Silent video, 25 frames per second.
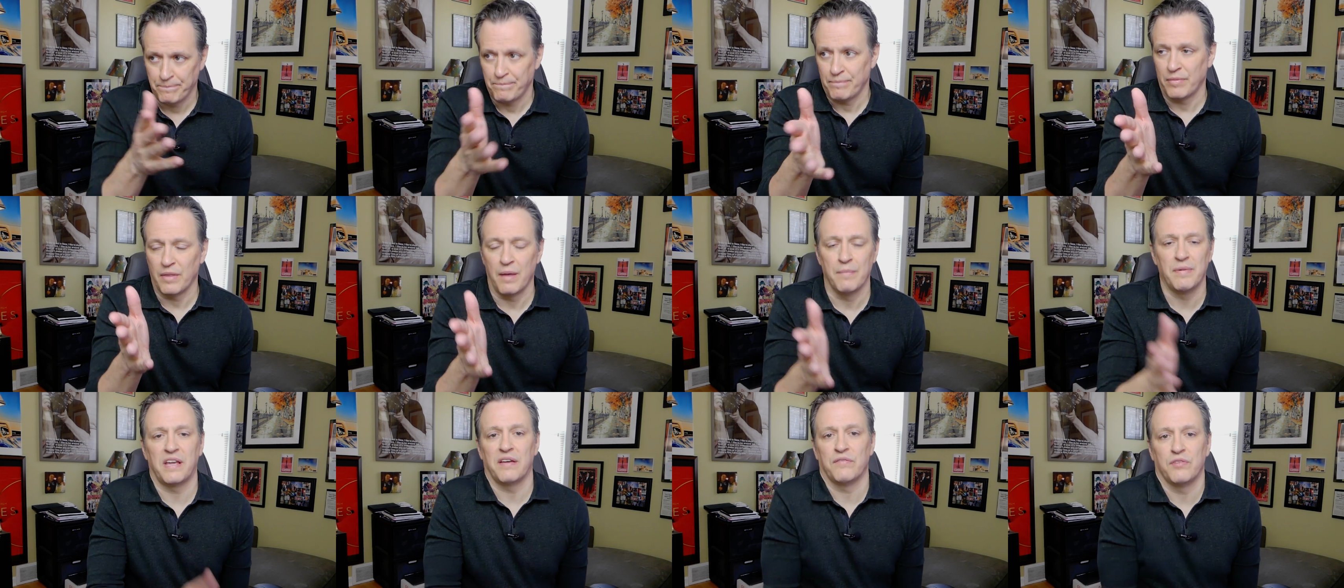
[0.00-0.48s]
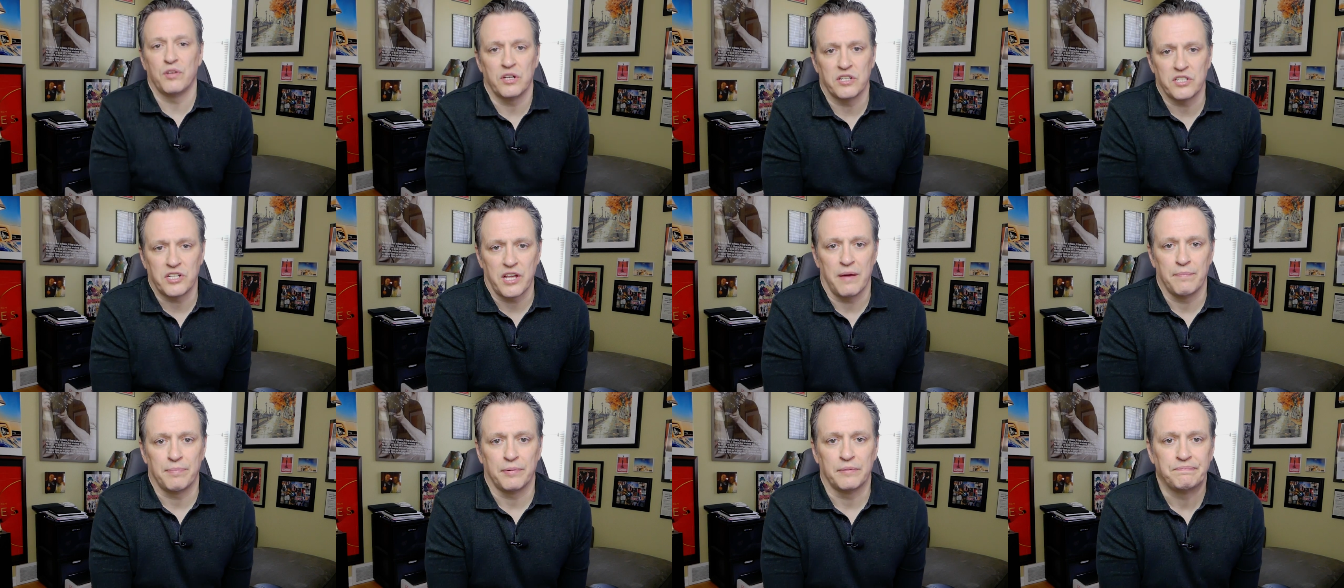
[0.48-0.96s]
Let me give you an
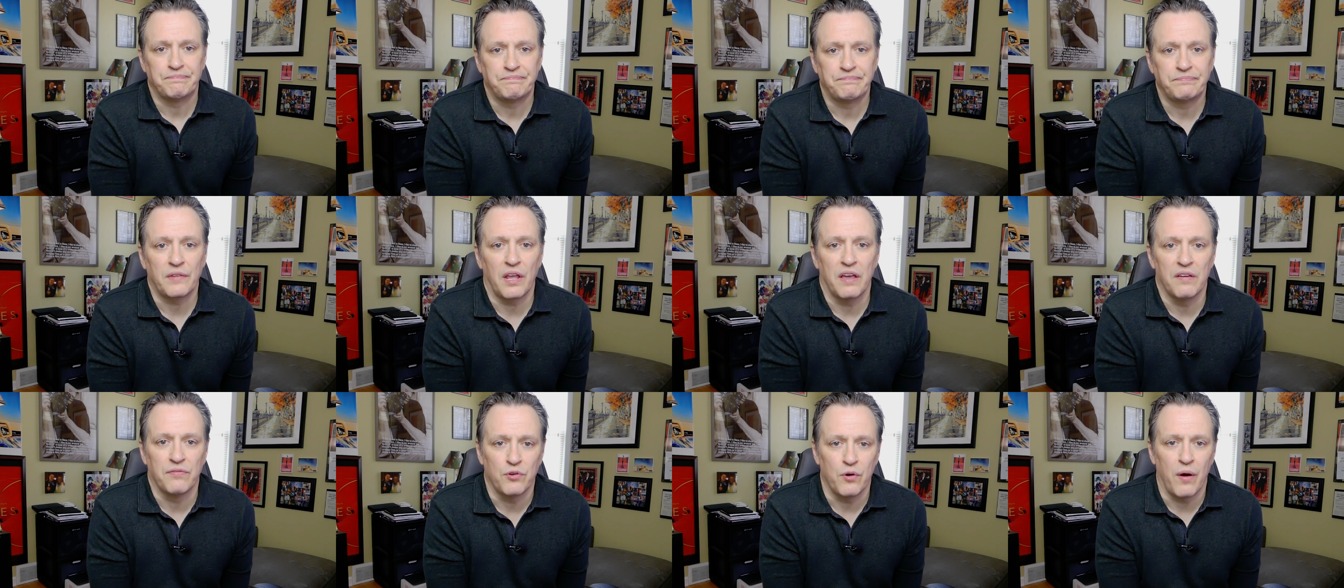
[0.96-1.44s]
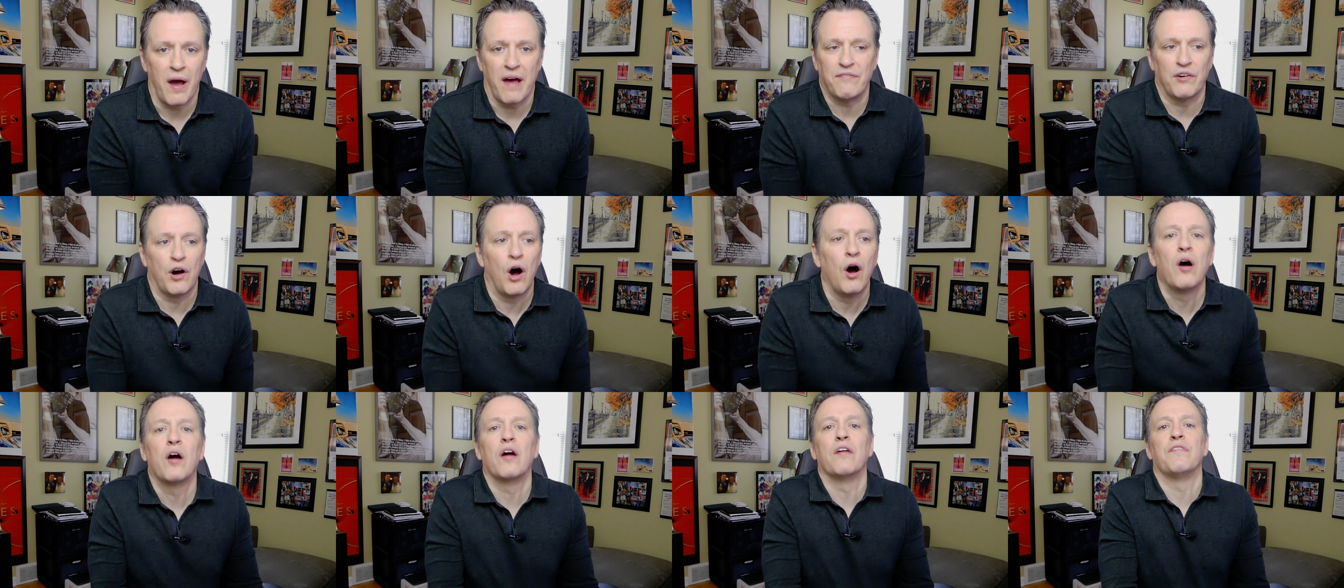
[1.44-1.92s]
example. If you have
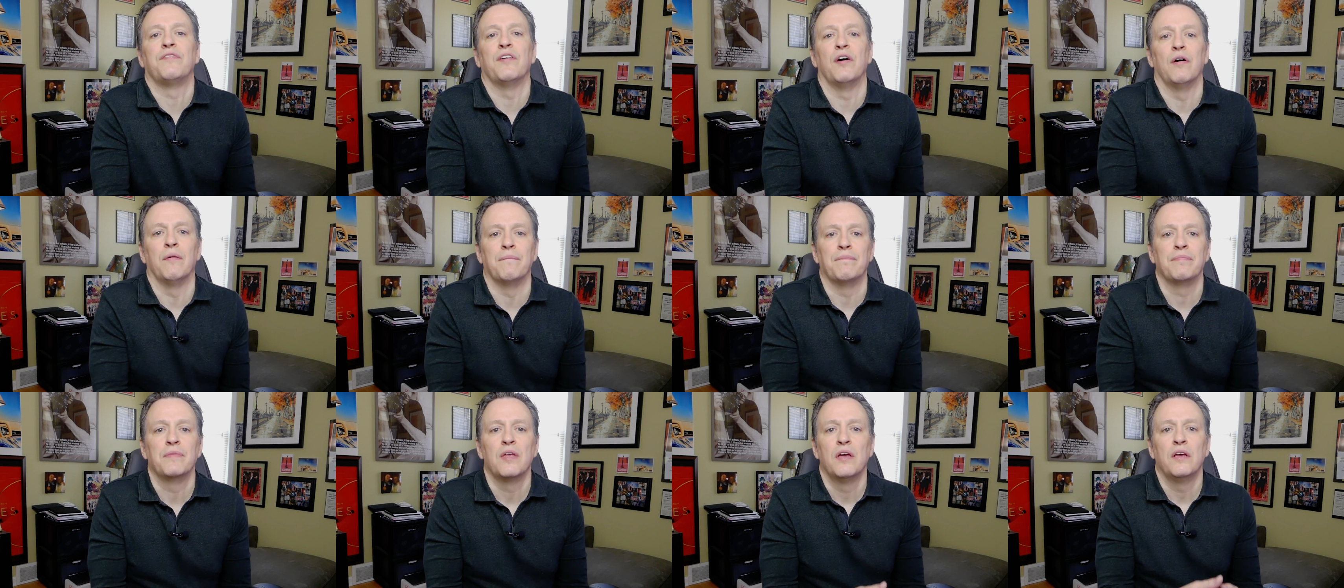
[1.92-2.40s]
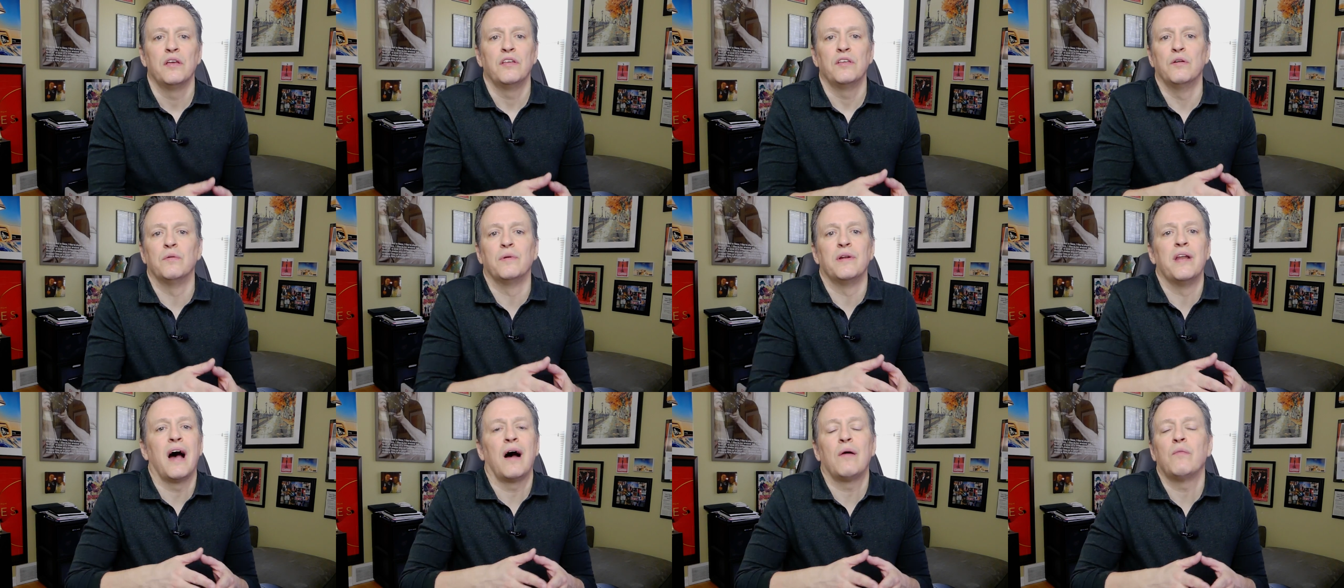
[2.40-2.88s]
a horror film,
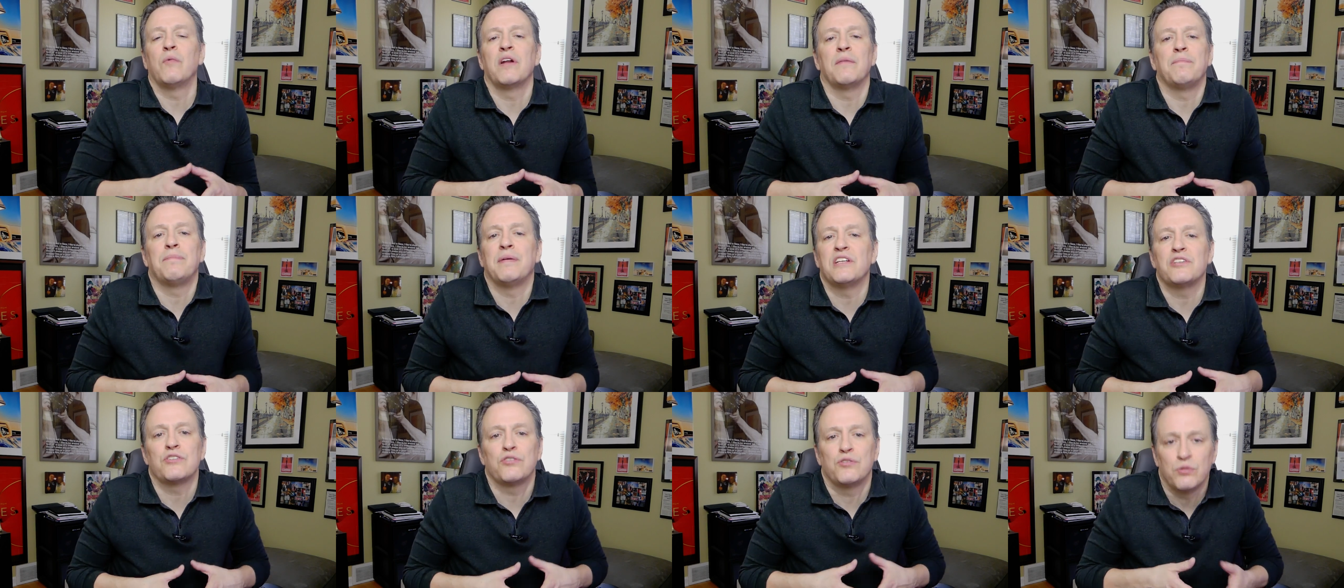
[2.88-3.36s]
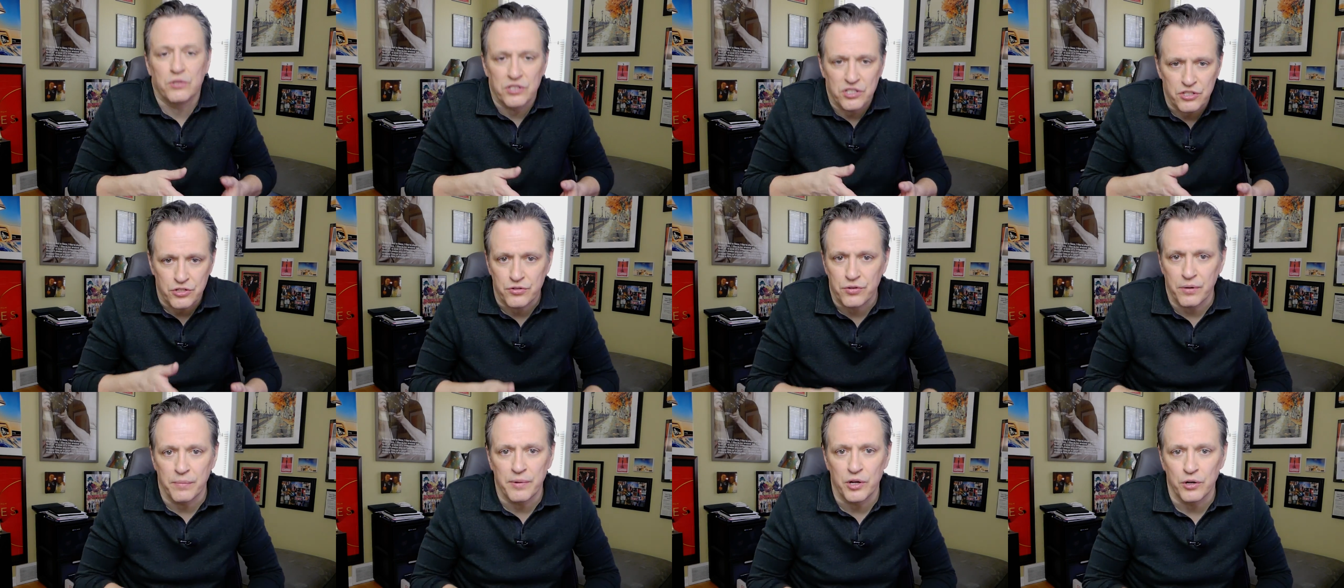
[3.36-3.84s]
you would not want to pitch to a
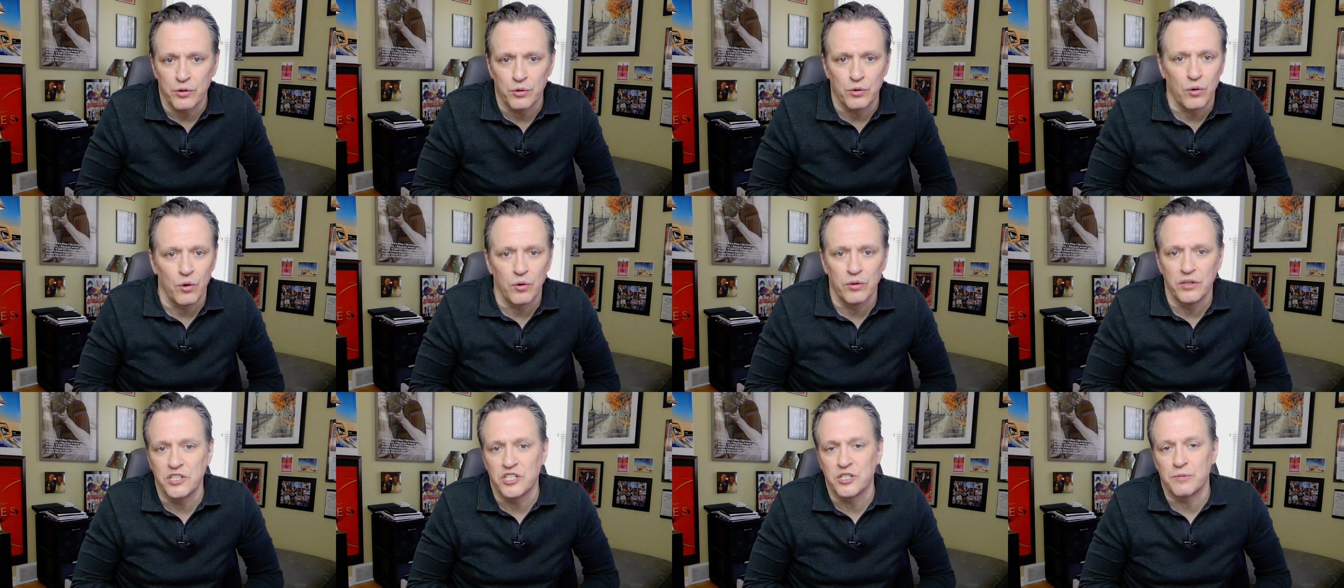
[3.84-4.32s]
distributor who only